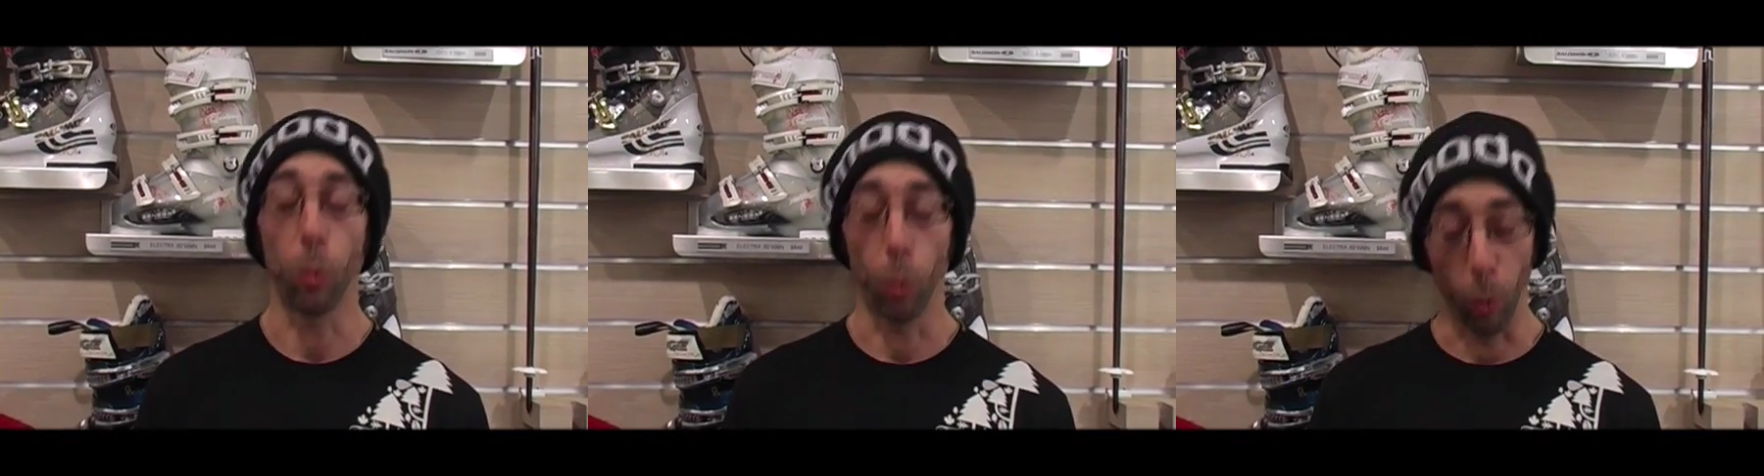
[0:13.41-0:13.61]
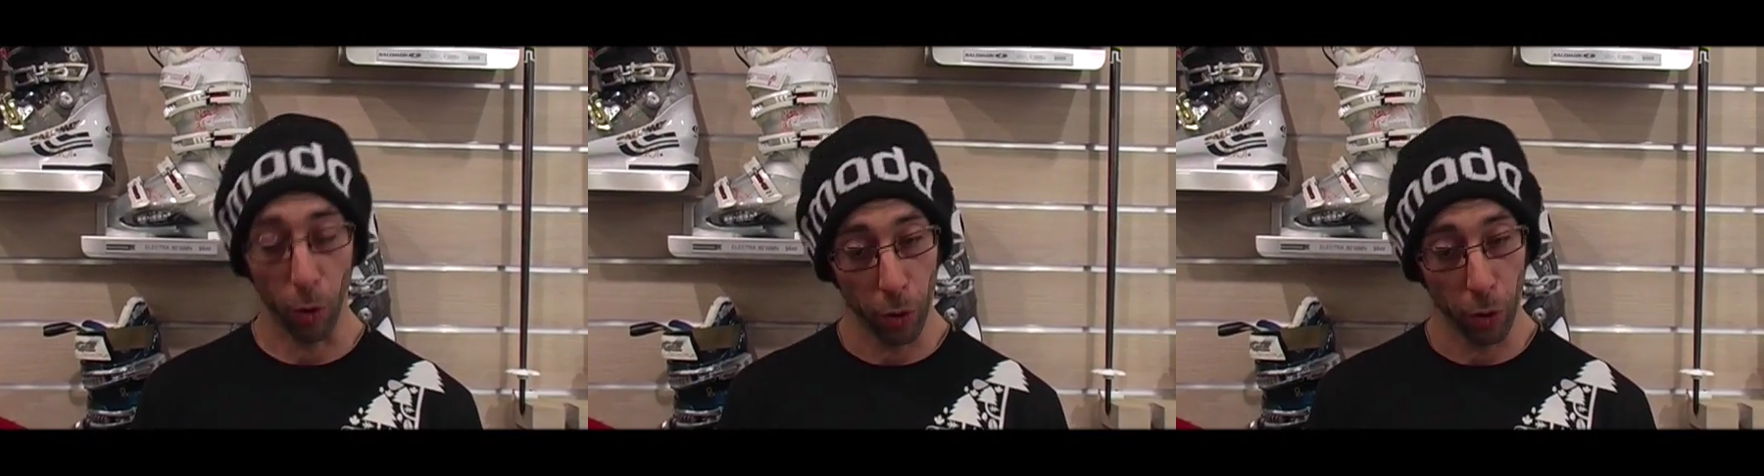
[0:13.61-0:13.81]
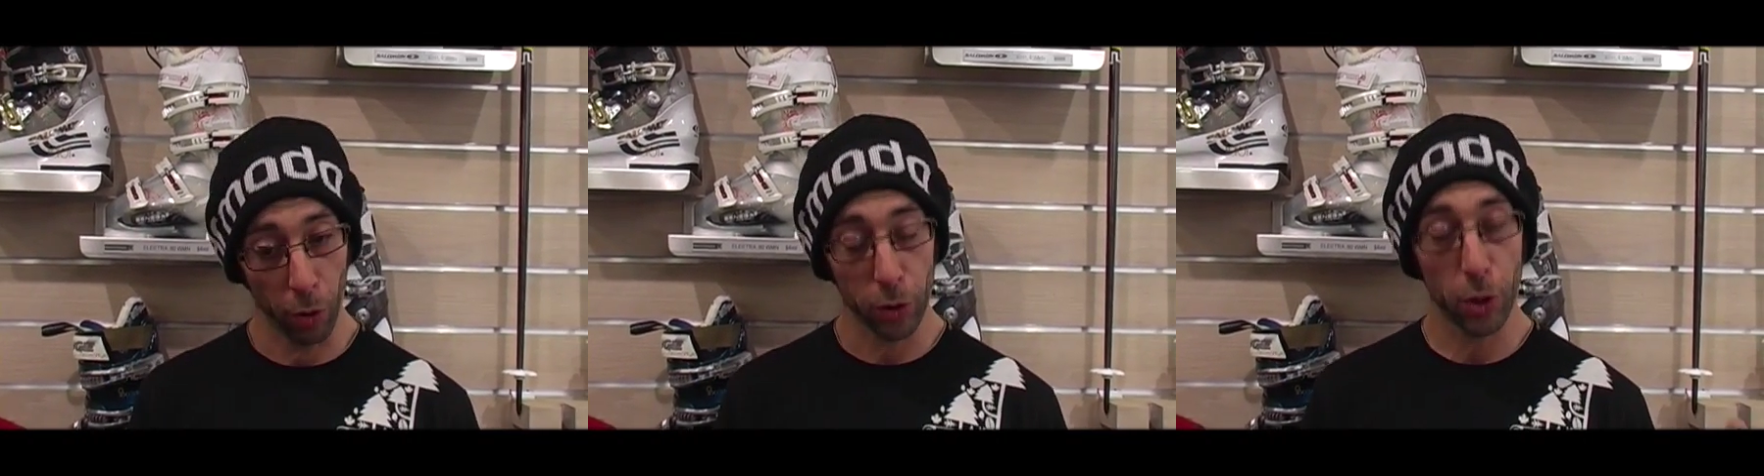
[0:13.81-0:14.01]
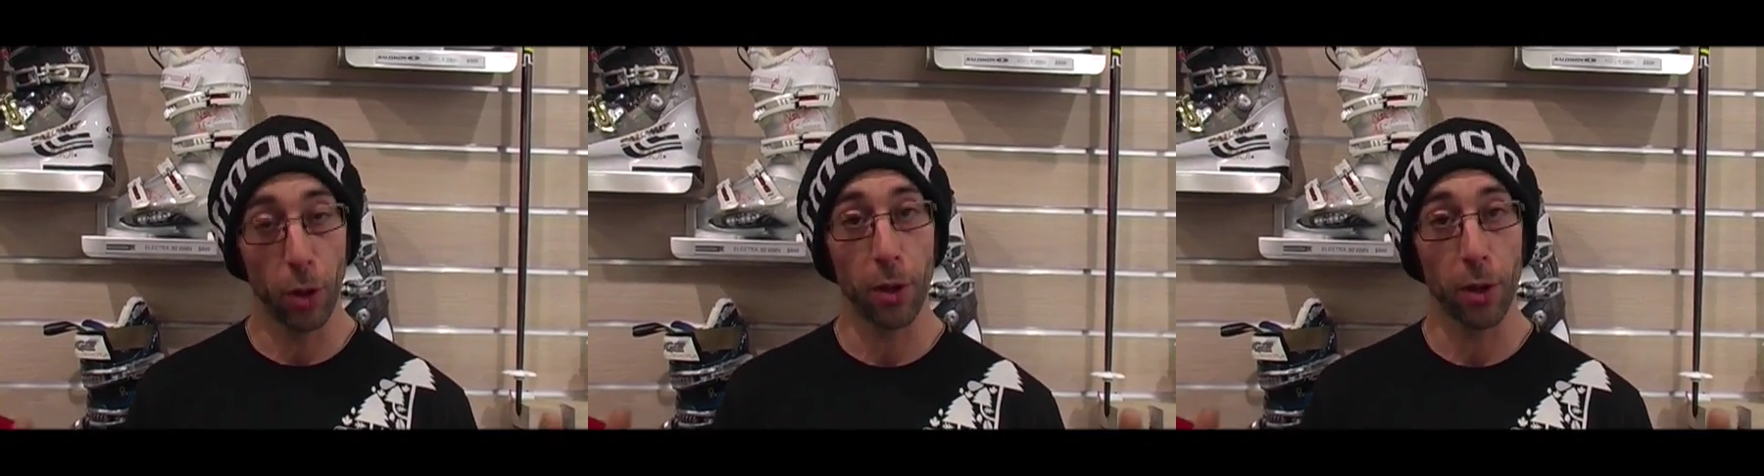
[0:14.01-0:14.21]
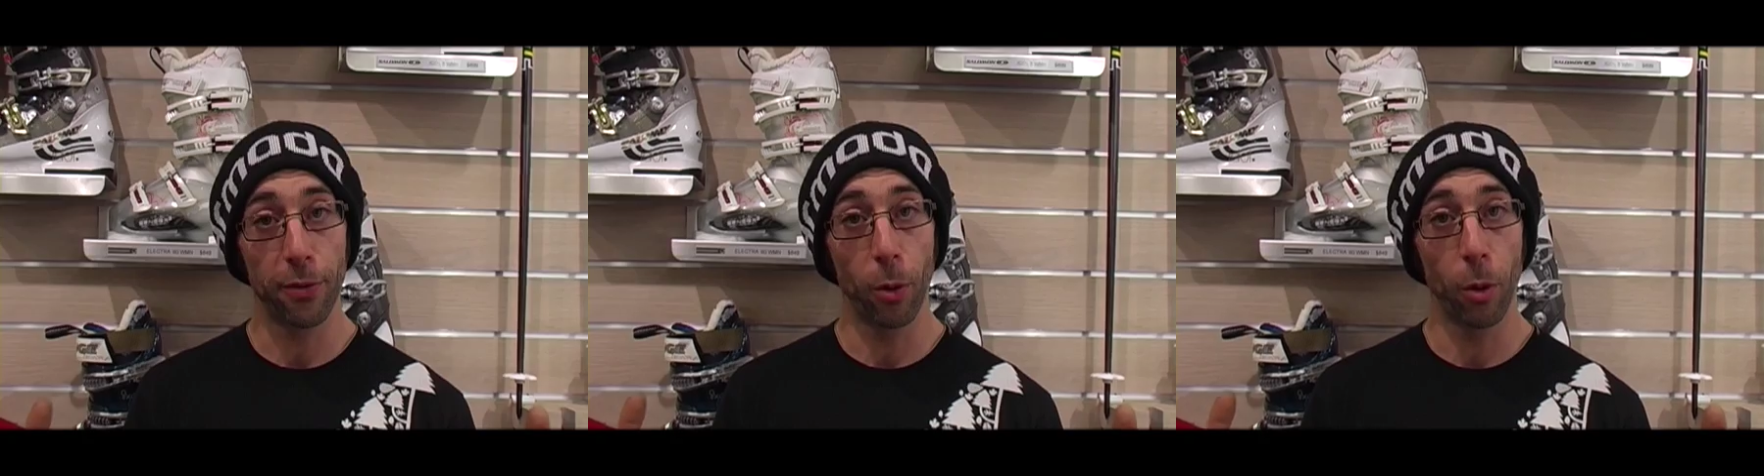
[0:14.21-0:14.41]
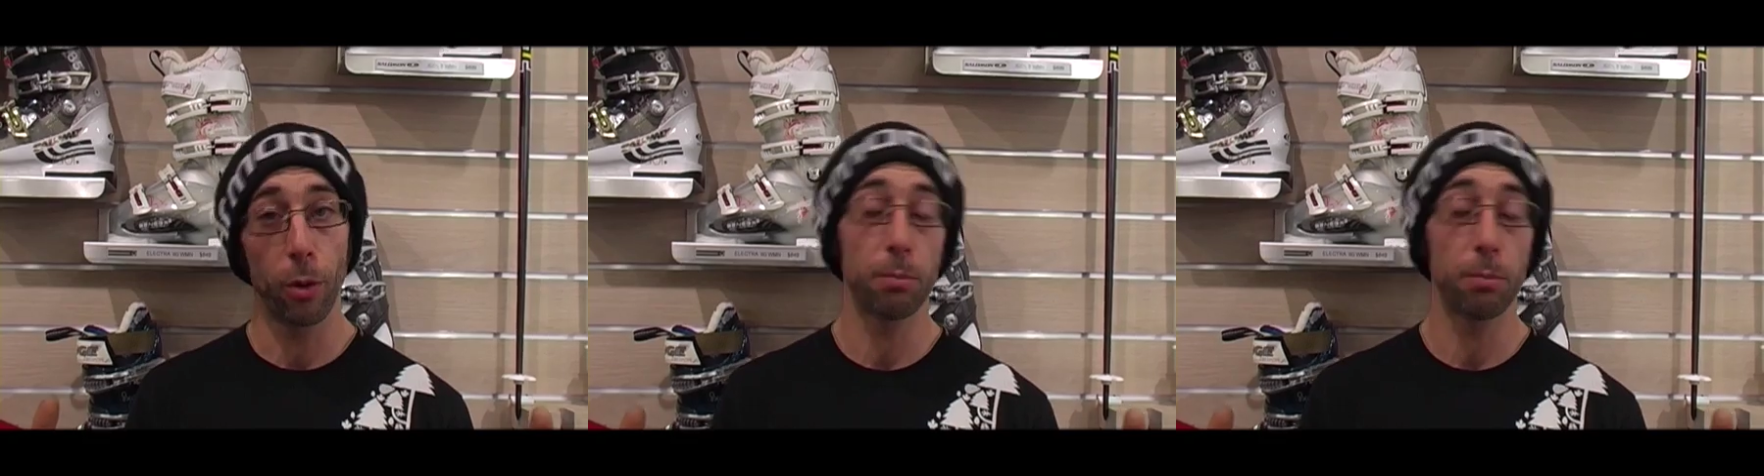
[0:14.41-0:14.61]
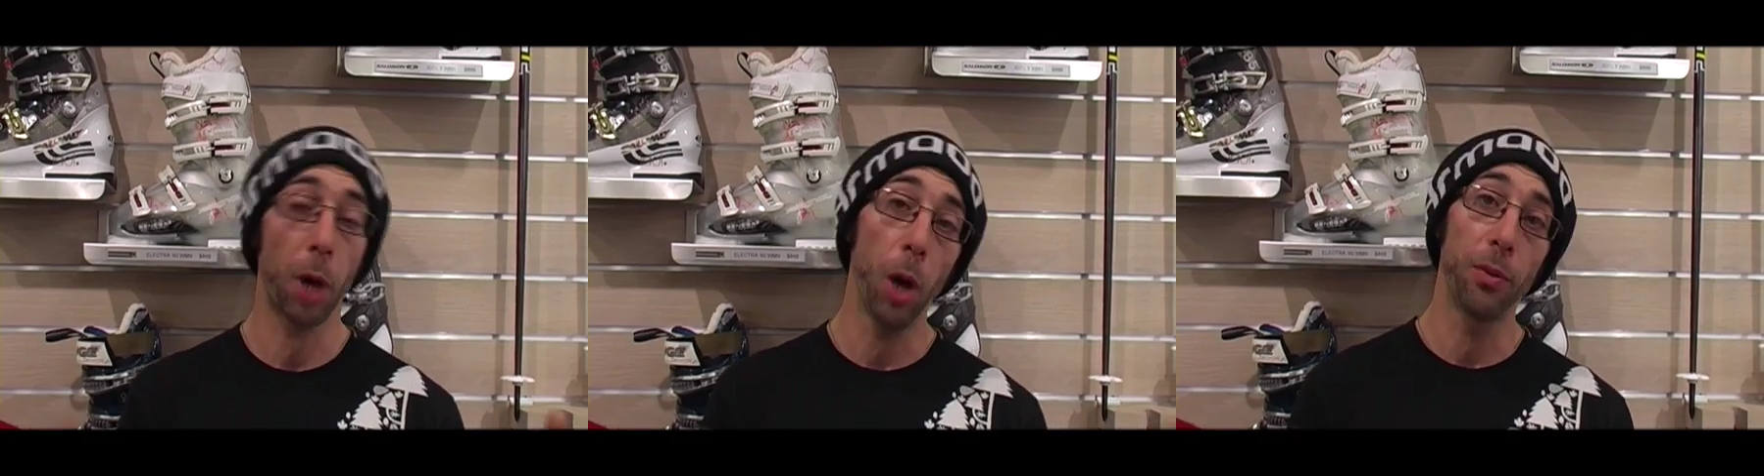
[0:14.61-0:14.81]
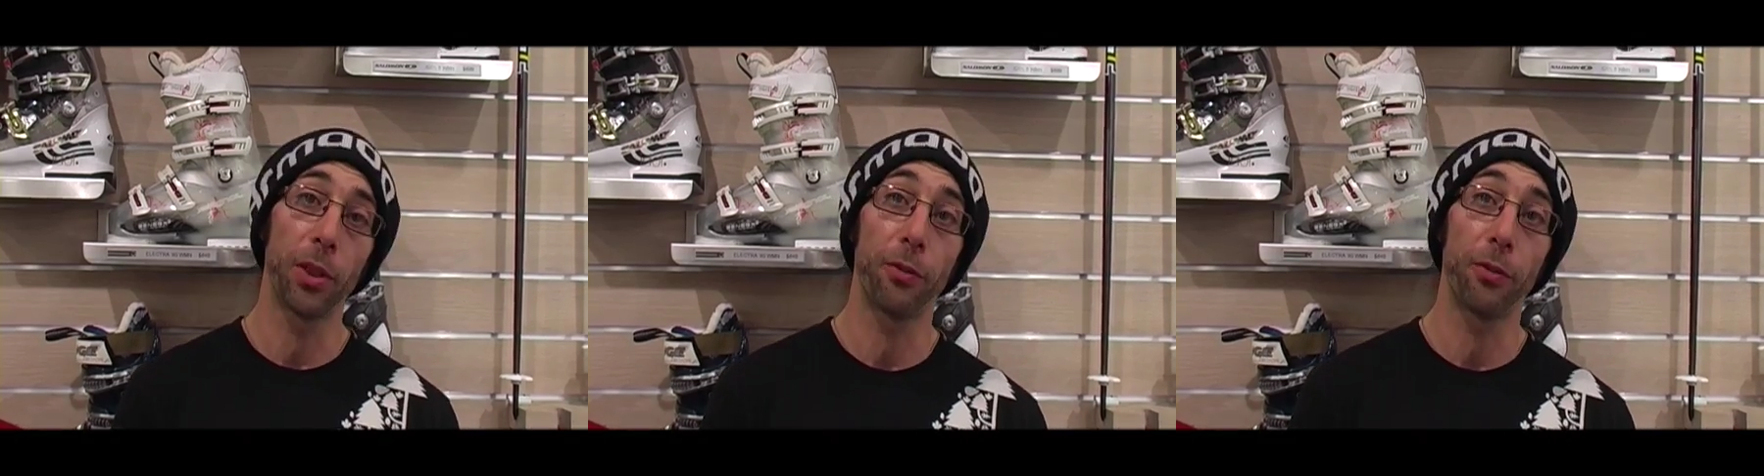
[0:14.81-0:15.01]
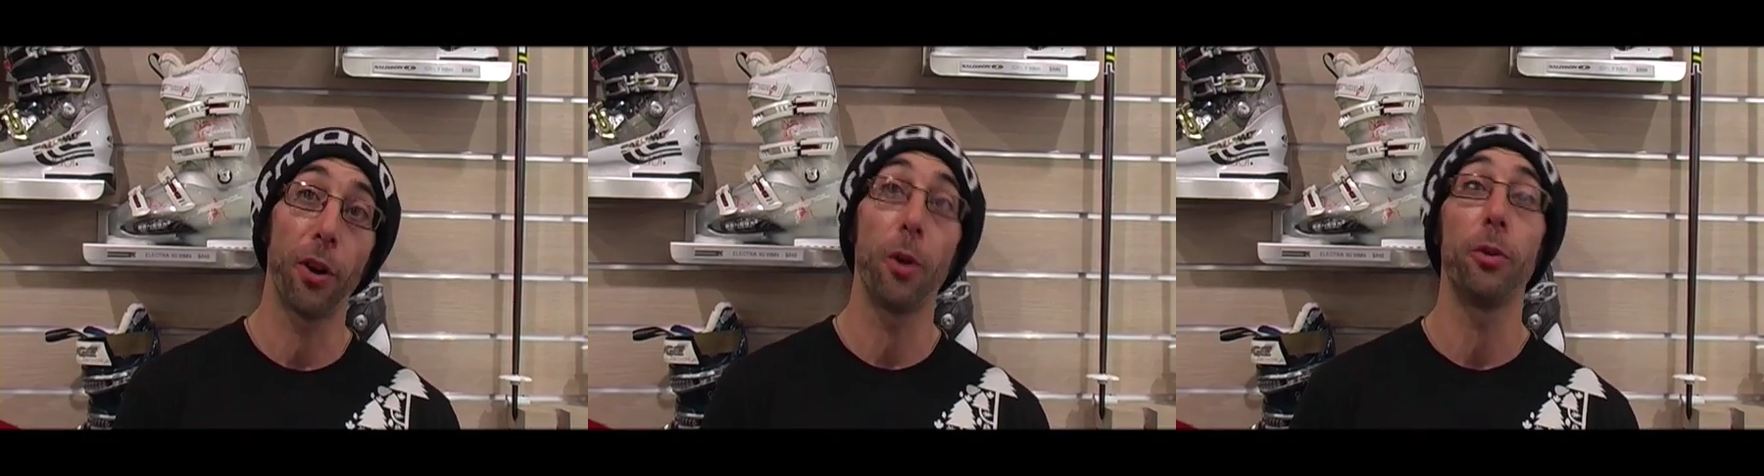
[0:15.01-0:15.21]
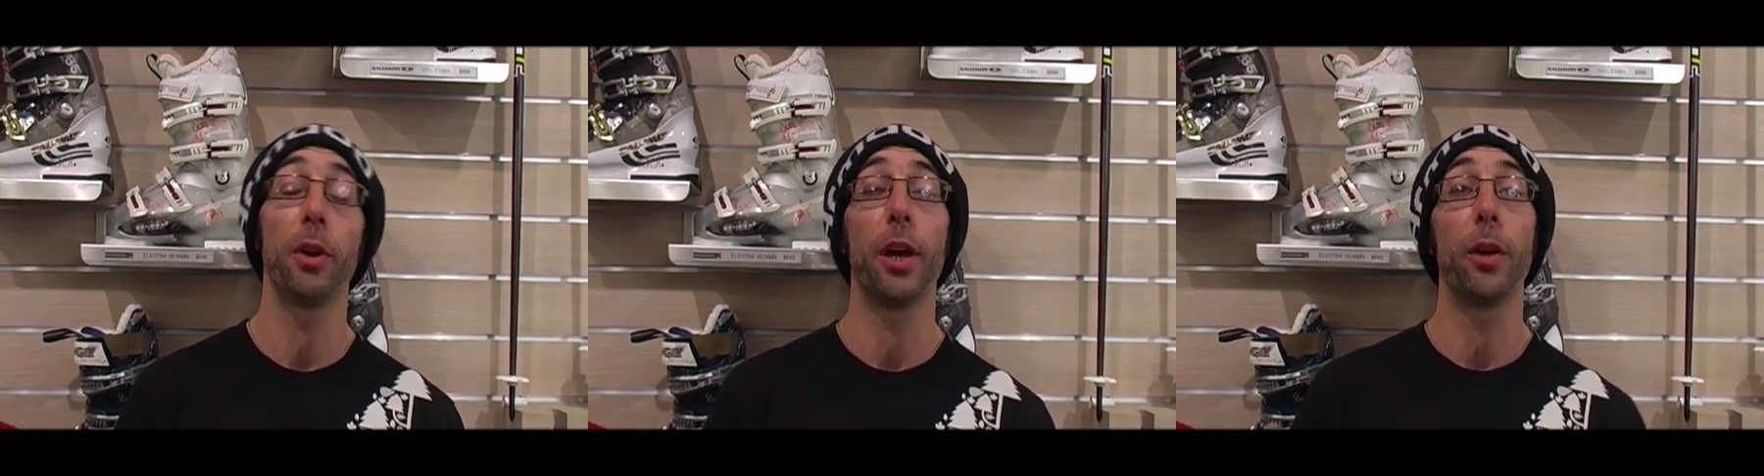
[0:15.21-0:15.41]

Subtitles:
what not to look for, over the phone